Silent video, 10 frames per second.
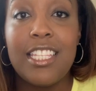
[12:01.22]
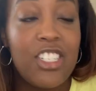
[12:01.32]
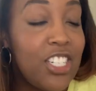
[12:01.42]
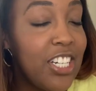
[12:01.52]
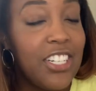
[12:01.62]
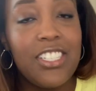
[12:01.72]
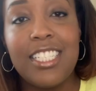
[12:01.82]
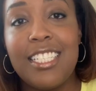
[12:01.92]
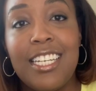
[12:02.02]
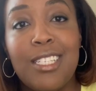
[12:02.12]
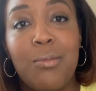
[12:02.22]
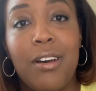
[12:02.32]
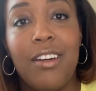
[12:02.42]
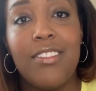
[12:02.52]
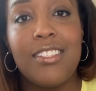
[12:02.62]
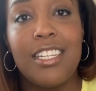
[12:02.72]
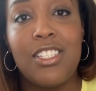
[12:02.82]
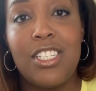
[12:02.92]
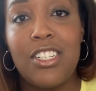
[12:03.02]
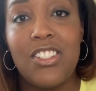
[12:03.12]
cheers to six months
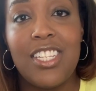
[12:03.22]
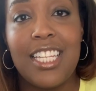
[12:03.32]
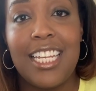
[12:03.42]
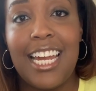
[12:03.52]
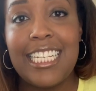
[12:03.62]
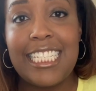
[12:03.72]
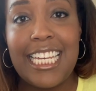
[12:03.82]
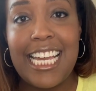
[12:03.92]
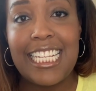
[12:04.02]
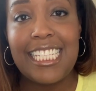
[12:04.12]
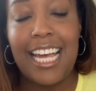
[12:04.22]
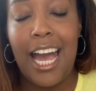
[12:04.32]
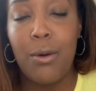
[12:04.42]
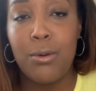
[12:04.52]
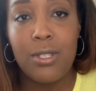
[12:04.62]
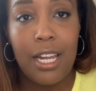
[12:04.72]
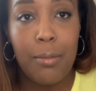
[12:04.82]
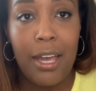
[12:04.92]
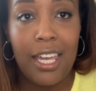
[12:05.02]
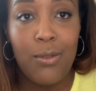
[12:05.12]
and cheers to the next six. I will
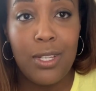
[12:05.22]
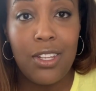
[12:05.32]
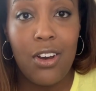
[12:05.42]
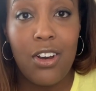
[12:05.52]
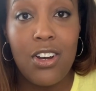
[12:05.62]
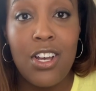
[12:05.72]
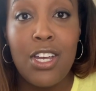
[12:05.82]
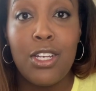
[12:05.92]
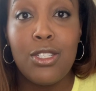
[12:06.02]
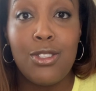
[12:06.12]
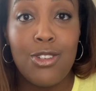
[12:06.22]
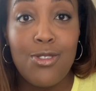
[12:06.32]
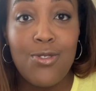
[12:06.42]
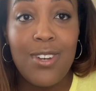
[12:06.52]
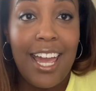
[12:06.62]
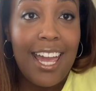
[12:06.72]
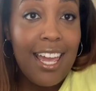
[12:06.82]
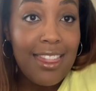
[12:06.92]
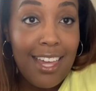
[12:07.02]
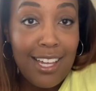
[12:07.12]
check back in with y'all soon.
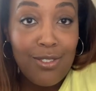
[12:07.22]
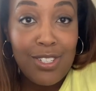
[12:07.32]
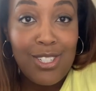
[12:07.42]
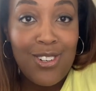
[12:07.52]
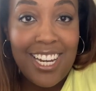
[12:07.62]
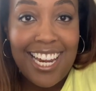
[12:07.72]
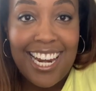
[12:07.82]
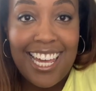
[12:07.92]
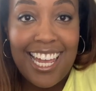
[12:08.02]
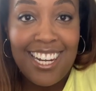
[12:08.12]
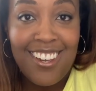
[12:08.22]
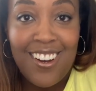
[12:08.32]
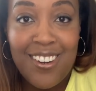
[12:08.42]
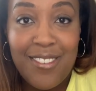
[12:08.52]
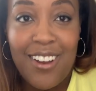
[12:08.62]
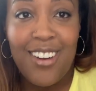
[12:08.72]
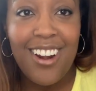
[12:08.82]
And thanks for tuning in again, y'all. All